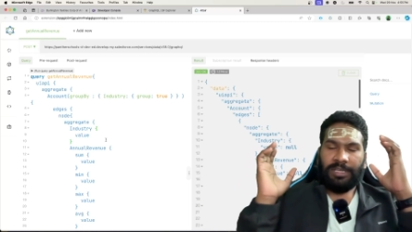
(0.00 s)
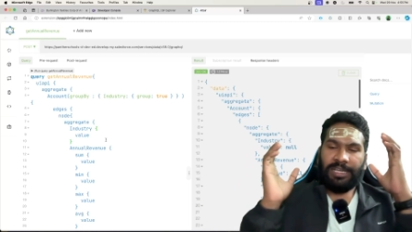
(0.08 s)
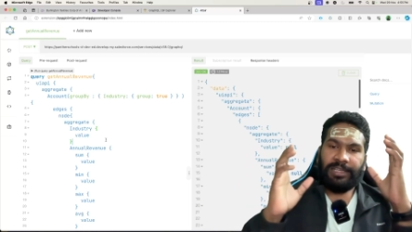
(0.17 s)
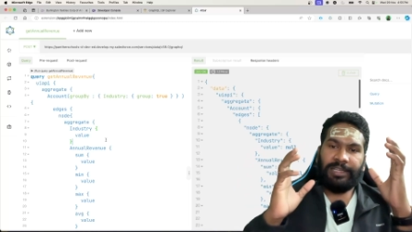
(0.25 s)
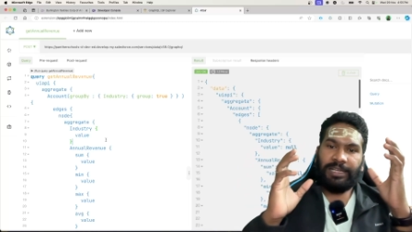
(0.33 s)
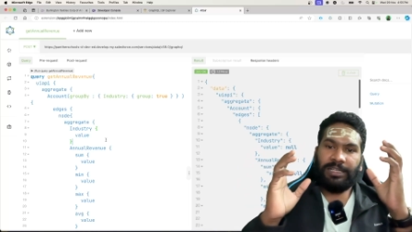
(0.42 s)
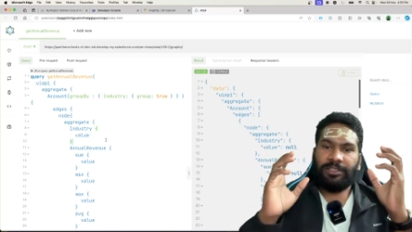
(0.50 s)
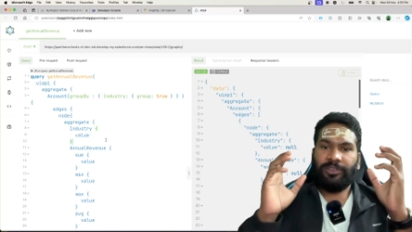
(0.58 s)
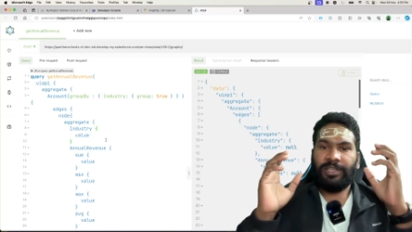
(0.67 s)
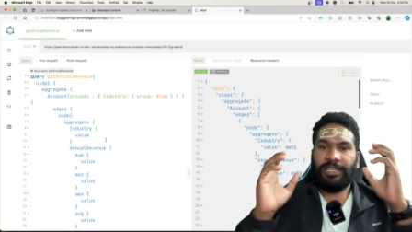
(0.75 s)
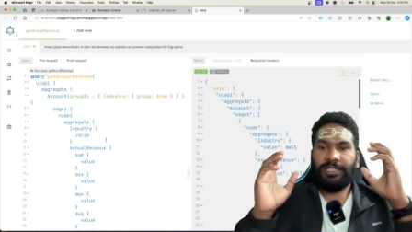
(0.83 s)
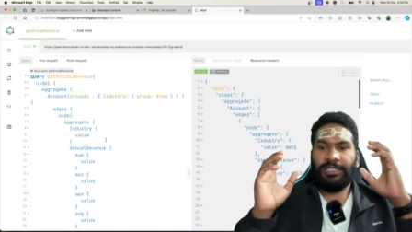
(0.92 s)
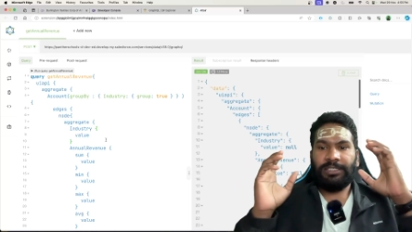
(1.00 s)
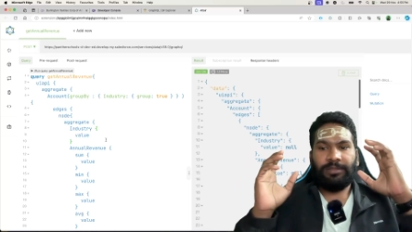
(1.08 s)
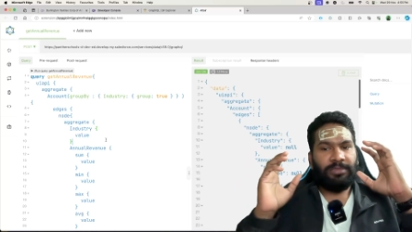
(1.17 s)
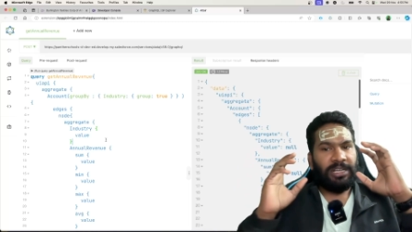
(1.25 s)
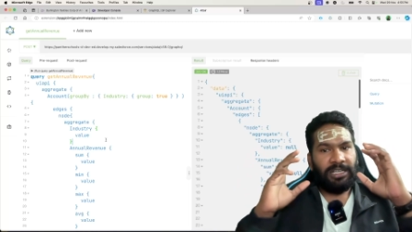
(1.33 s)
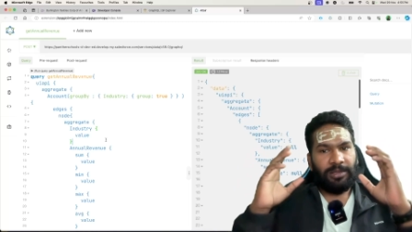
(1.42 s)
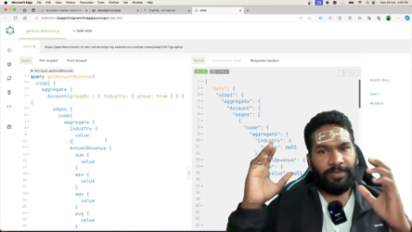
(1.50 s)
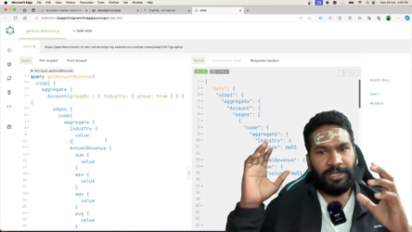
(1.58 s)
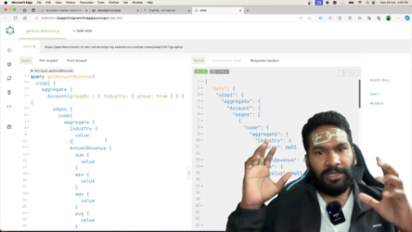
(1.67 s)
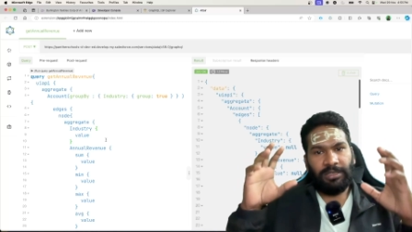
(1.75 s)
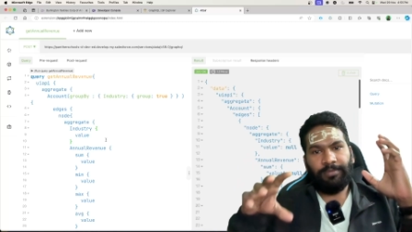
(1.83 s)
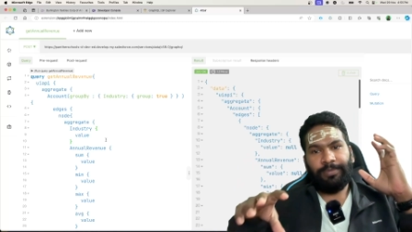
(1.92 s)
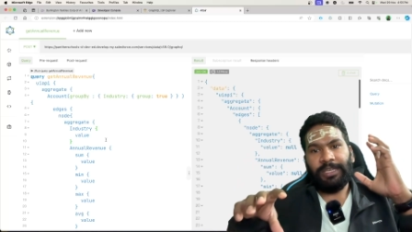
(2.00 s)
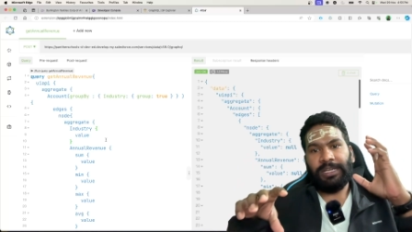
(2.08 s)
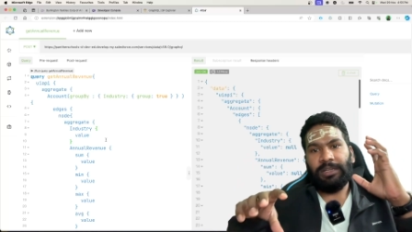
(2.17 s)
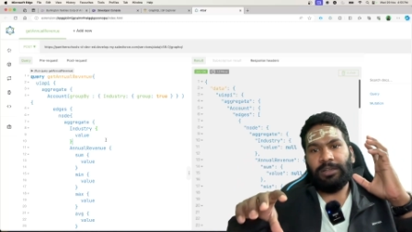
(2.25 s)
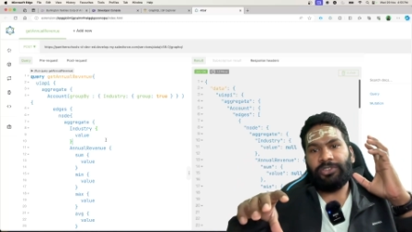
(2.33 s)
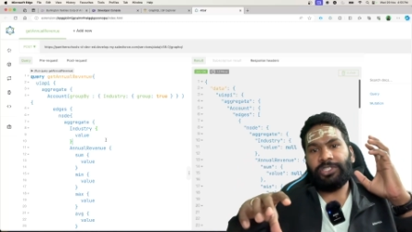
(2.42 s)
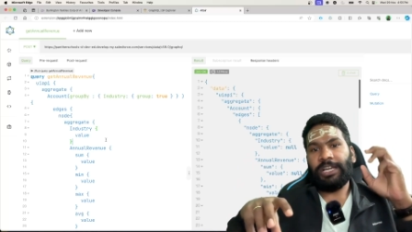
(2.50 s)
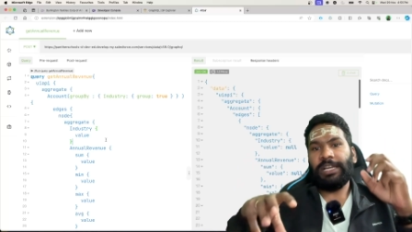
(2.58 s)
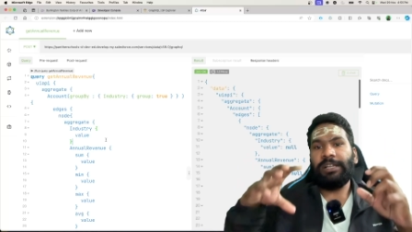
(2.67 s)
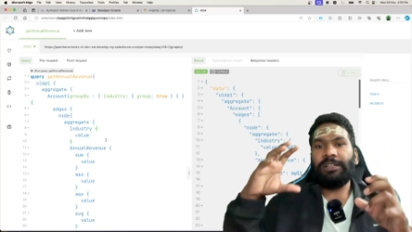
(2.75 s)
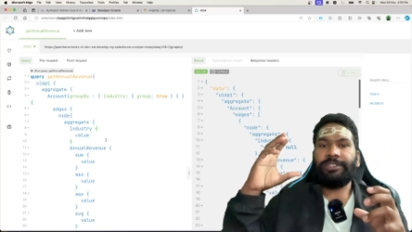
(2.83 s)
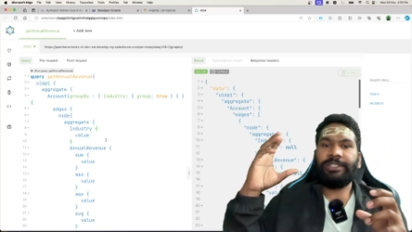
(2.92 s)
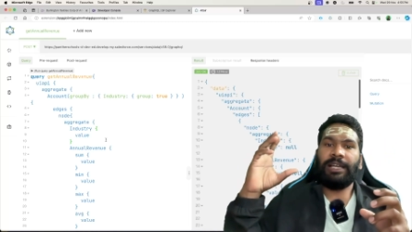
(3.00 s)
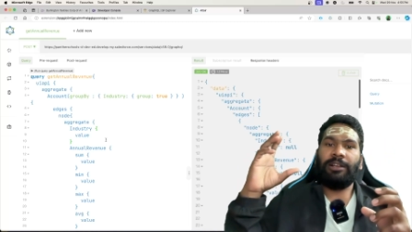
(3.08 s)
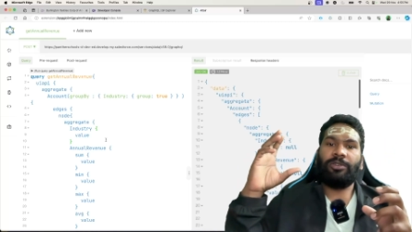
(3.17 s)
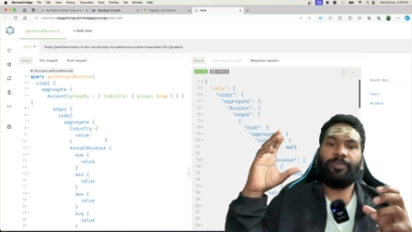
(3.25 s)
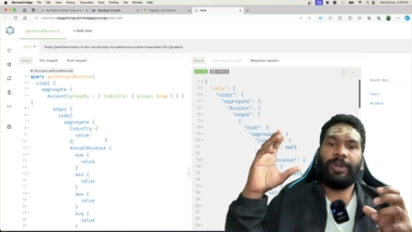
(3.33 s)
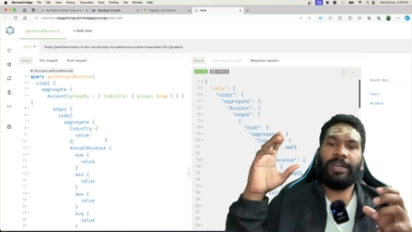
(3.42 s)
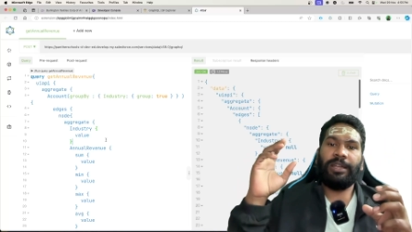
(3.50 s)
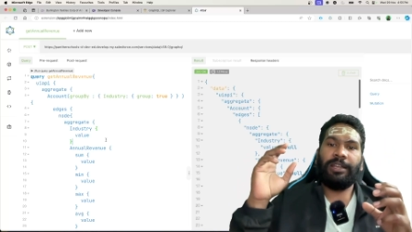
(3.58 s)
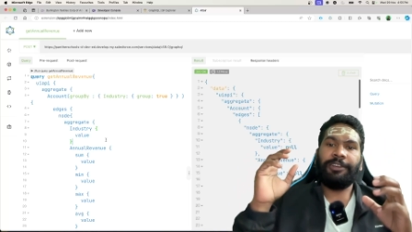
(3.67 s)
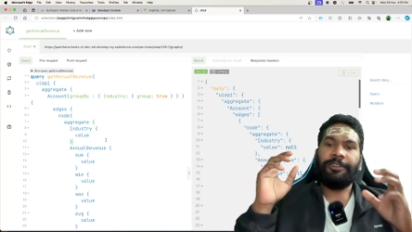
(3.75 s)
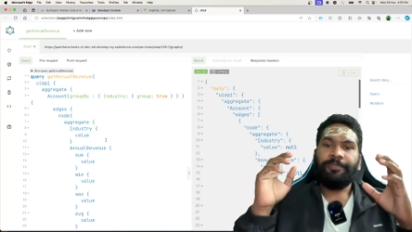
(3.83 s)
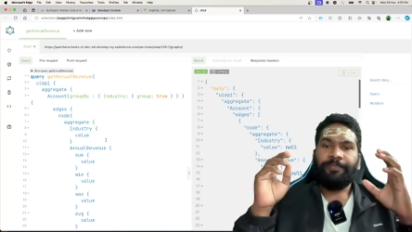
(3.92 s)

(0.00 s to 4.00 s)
aggregate queries, multiple parent to child, child to parent.